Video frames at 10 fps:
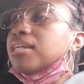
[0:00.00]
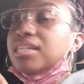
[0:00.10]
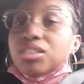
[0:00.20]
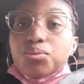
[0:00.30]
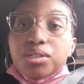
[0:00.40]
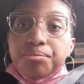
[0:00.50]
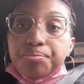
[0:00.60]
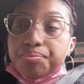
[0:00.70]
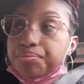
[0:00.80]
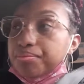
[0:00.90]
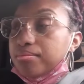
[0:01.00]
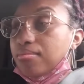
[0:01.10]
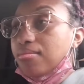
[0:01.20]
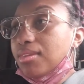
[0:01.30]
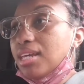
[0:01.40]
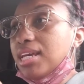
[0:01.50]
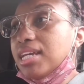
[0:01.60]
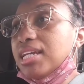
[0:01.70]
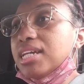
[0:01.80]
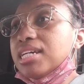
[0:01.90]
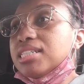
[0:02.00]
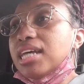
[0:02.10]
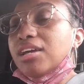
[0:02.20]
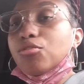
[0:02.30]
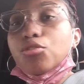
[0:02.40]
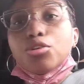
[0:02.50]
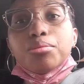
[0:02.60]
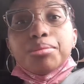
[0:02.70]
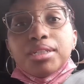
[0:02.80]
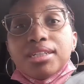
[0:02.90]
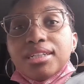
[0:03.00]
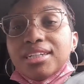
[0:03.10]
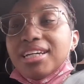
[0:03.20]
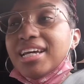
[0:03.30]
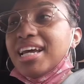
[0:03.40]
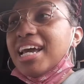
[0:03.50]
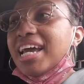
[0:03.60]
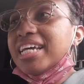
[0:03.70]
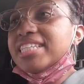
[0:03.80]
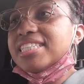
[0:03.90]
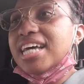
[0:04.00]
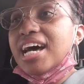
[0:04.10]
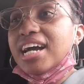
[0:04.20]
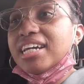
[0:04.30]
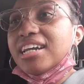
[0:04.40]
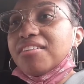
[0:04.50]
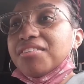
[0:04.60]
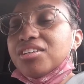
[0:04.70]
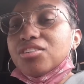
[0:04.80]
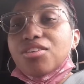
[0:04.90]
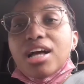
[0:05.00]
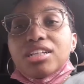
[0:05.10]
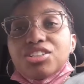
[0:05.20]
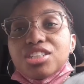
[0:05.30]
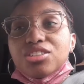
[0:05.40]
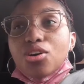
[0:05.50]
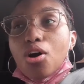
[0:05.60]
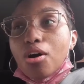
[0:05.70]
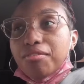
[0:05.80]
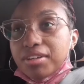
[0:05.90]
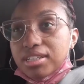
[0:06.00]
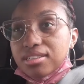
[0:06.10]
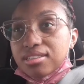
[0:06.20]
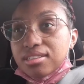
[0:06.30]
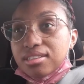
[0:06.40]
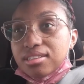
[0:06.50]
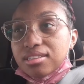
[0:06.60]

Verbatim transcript: this one it is a room inside of the neurologist's office